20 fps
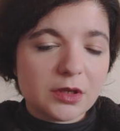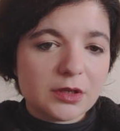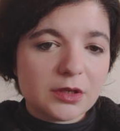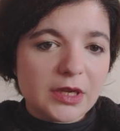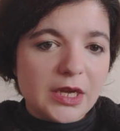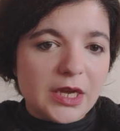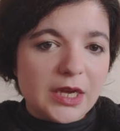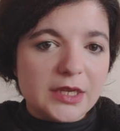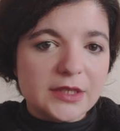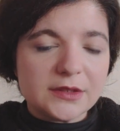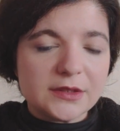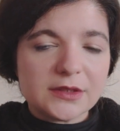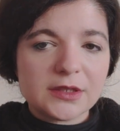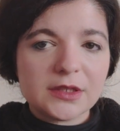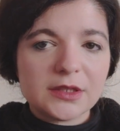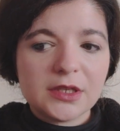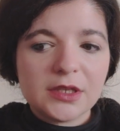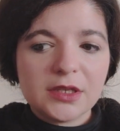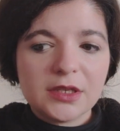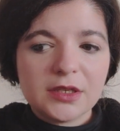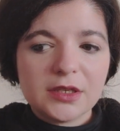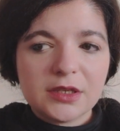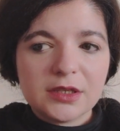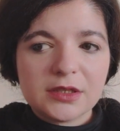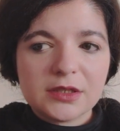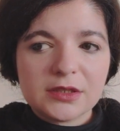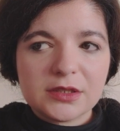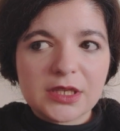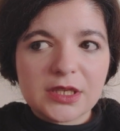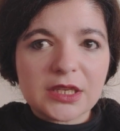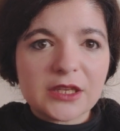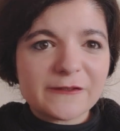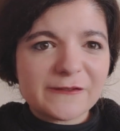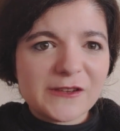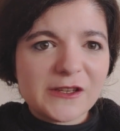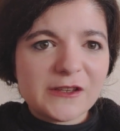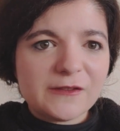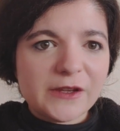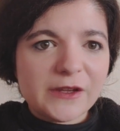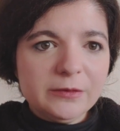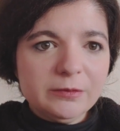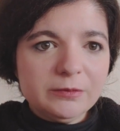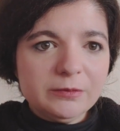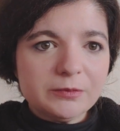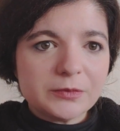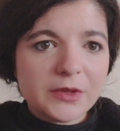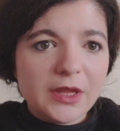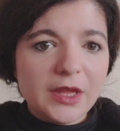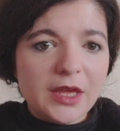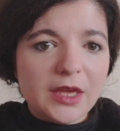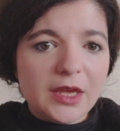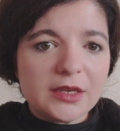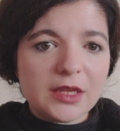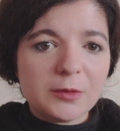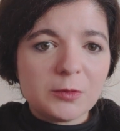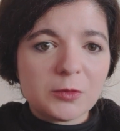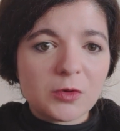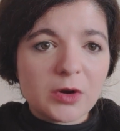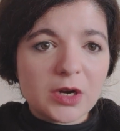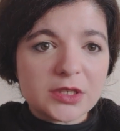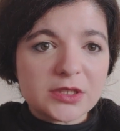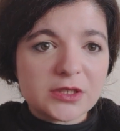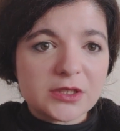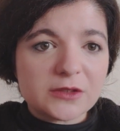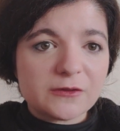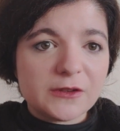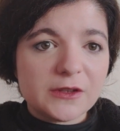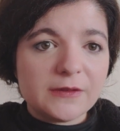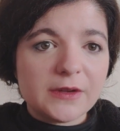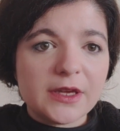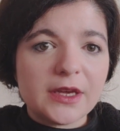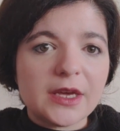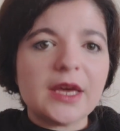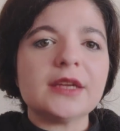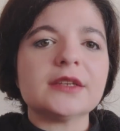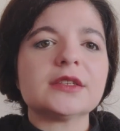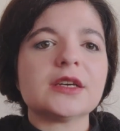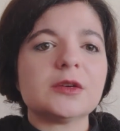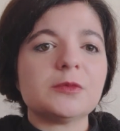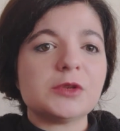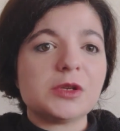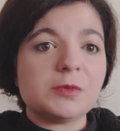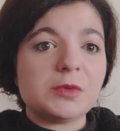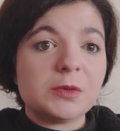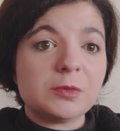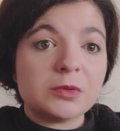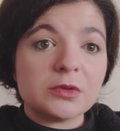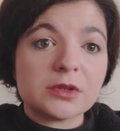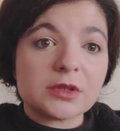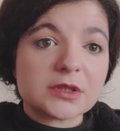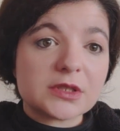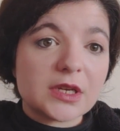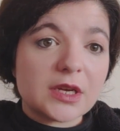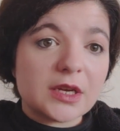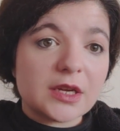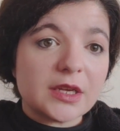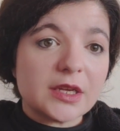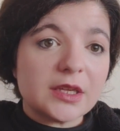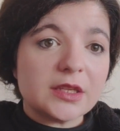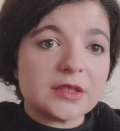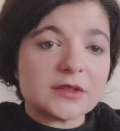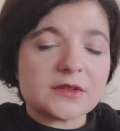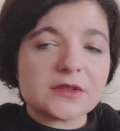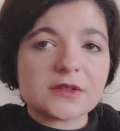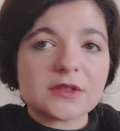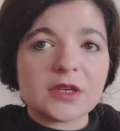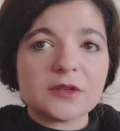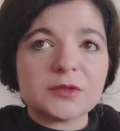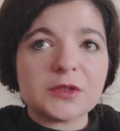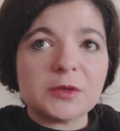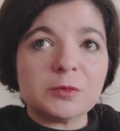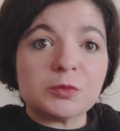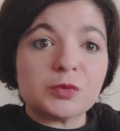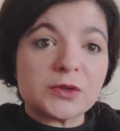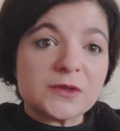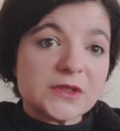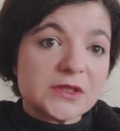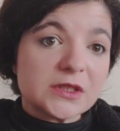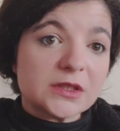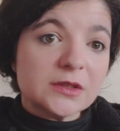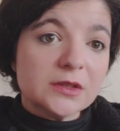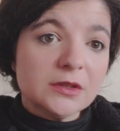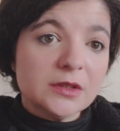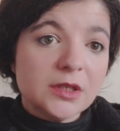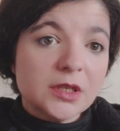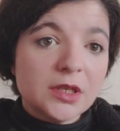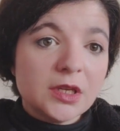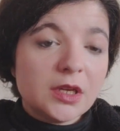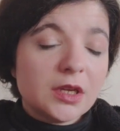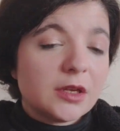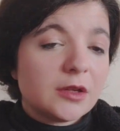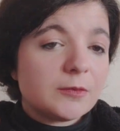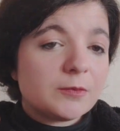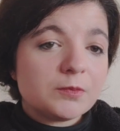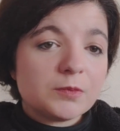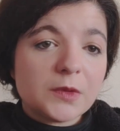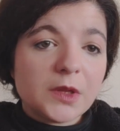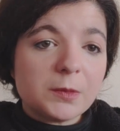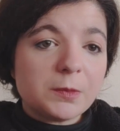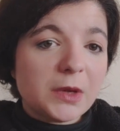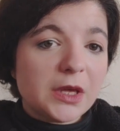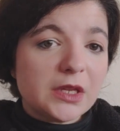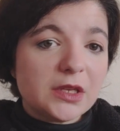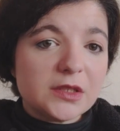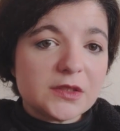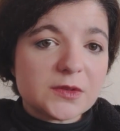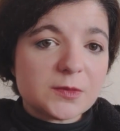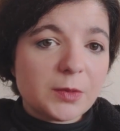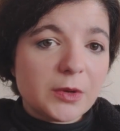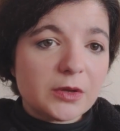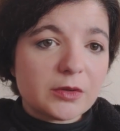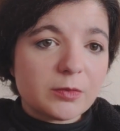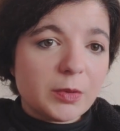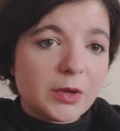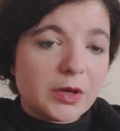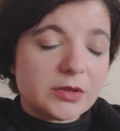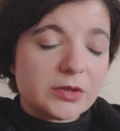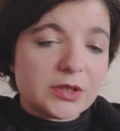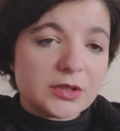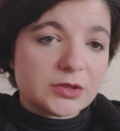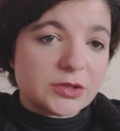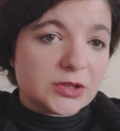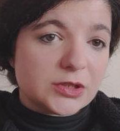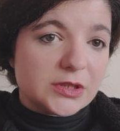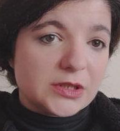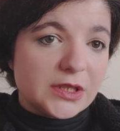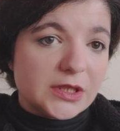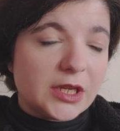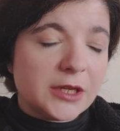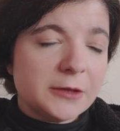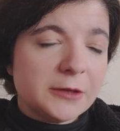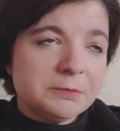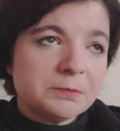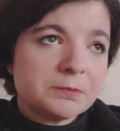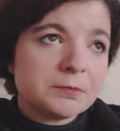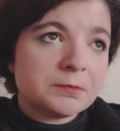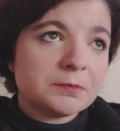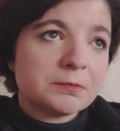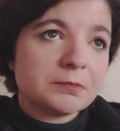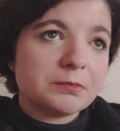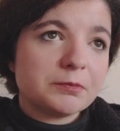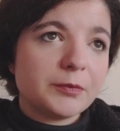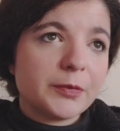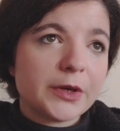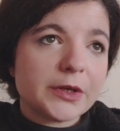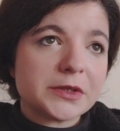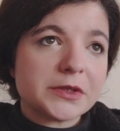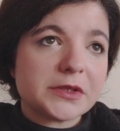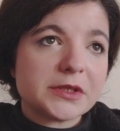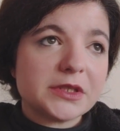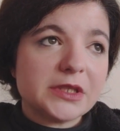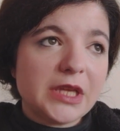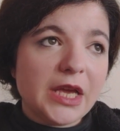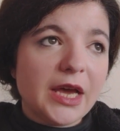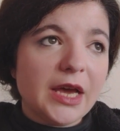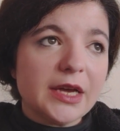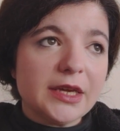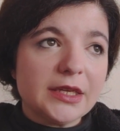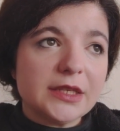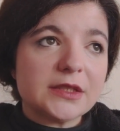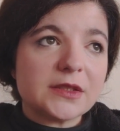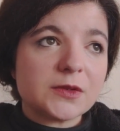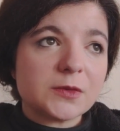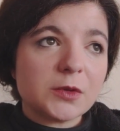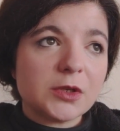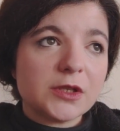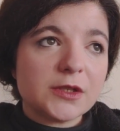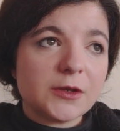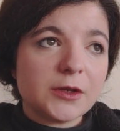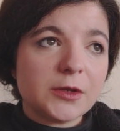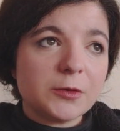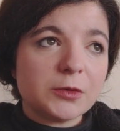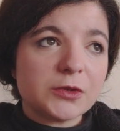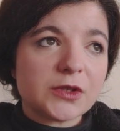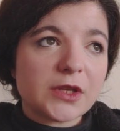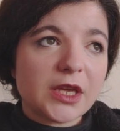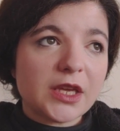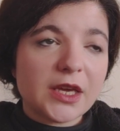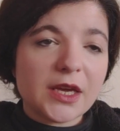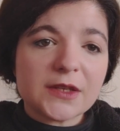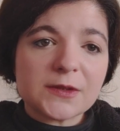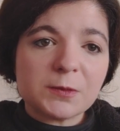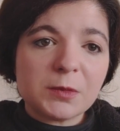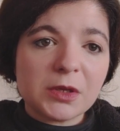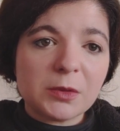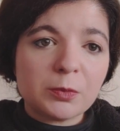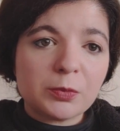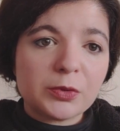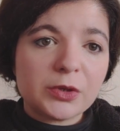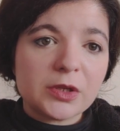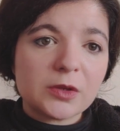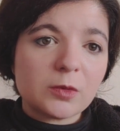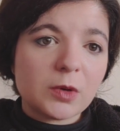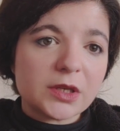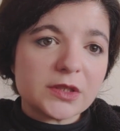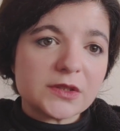fever and hemorrhagic fever and how many people are dying and stuff in Brazil. They barely spoke about Argentina, but yeah, it has been pretty quite